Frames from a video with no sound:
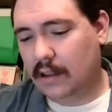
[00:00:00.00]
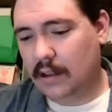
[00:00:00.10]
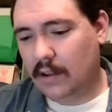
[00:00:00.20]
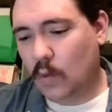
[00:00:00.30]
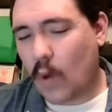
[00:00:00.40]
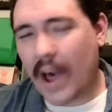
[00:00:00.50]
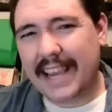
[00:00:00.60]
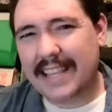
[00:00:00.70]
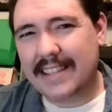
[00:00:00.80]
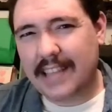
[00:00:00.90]
why
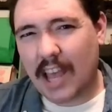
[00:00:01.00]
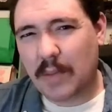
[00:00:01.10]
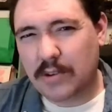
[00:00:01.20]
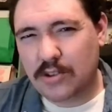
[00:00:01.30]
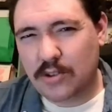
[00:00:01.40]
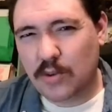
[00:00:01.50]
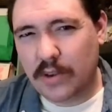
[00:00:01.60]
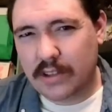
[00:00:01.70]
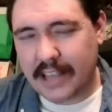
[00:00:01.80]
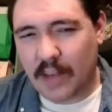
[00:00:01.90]
can scalpers do
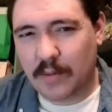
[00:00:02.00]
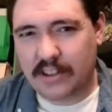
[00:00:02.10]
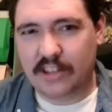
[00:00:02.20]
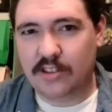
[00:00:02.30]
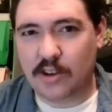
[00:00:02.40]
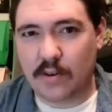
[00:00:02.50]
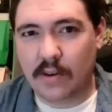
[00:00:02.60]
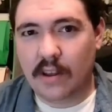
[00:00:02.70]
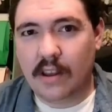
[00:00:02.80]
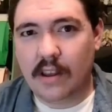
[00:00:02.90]
what scalpers can do?
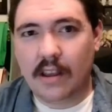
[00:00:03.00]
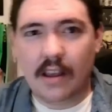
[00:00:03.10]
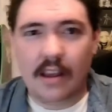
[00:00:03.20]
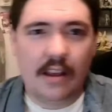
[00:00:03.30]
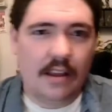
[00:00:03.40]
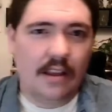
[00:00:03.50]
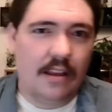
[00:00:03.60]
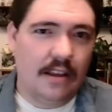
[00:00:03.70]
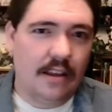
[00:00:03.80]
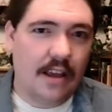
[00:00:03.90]

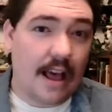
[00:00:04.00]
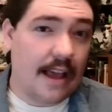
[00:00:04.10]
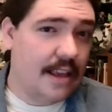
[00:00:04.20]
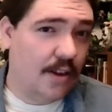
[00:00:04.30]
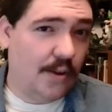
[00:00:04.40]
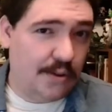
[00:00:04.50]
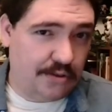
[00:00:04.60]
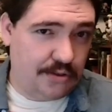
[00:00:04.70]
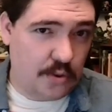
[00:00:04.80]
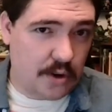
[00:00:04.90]
I can go to the
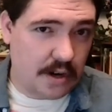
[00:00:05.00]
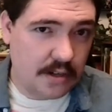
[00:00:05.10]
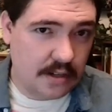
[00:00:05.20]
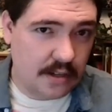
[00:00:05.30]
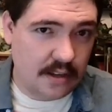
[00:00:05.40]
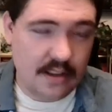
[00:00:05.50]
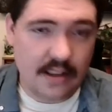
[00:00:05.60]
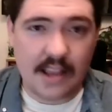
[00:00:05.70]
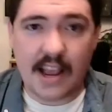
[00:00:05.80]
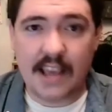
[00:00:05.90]
store,
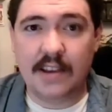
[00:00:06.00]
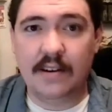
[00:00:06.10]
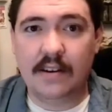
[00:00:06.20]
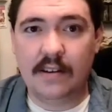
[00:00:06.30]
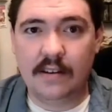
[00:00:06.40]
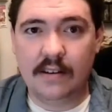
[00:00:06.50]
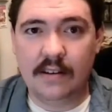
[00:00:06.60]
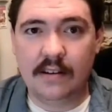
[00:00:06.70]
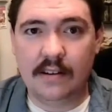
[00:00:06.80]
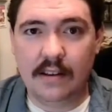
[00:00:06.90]
and I was going
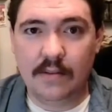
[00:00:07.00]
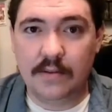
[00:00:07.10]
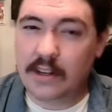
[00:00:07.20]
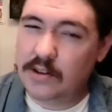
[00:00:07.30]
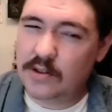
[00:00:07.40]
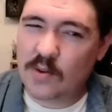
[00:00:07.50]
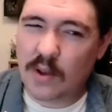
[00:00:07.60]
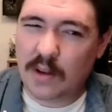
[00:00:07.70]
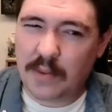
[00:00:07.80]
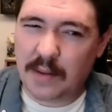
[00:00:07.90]
to use
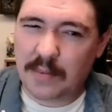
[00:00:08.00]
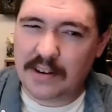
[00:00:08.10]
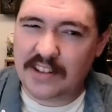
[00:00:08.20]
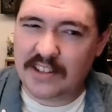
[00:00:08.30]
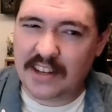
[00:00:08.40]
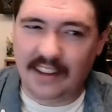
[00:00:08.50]
toilet paper as a